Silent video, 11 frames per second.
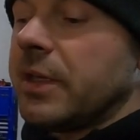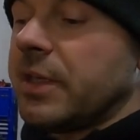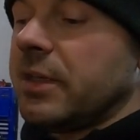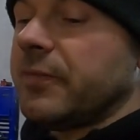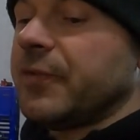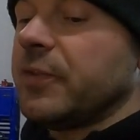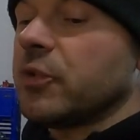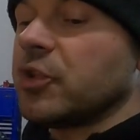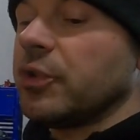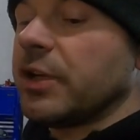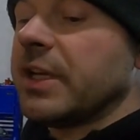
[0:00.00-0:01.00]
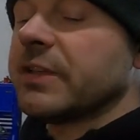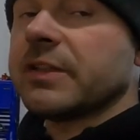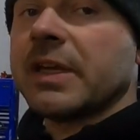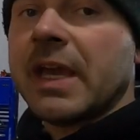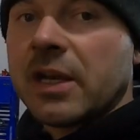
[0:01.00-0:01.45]
If you
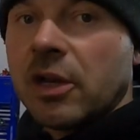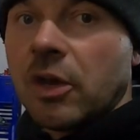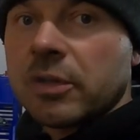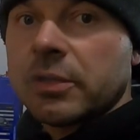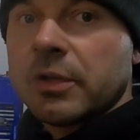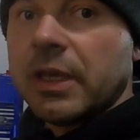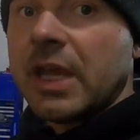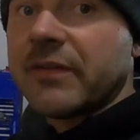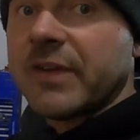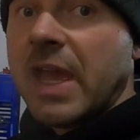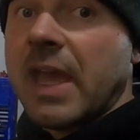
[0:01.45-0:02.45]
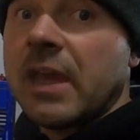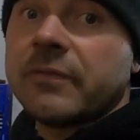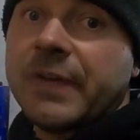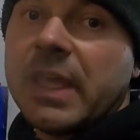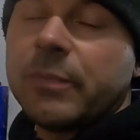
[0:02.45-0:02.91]
generate an airlock and you have
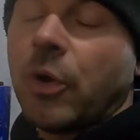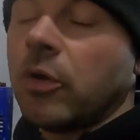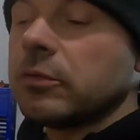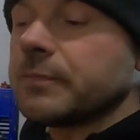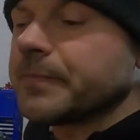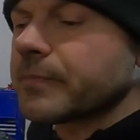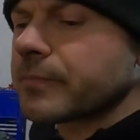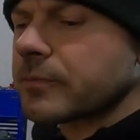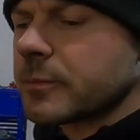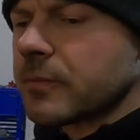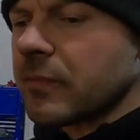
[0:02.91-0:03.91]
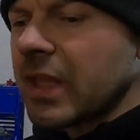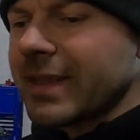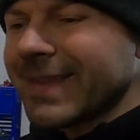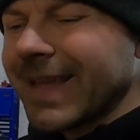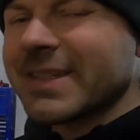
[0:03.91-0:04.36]
air vapor,
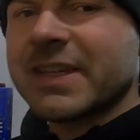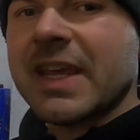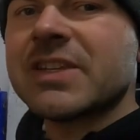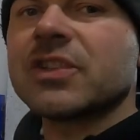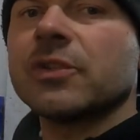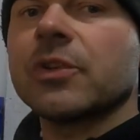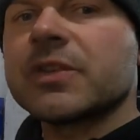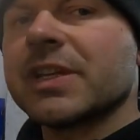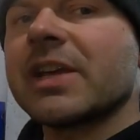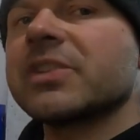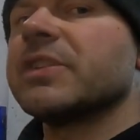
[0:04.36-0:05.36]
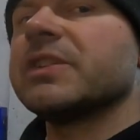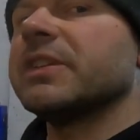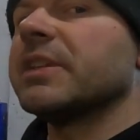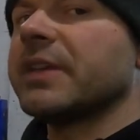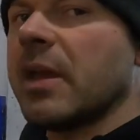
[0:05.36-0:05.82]
that sensor doesn't actually
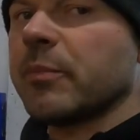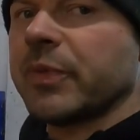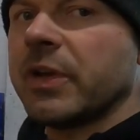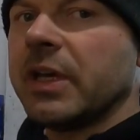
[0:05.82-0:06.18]
see the temp.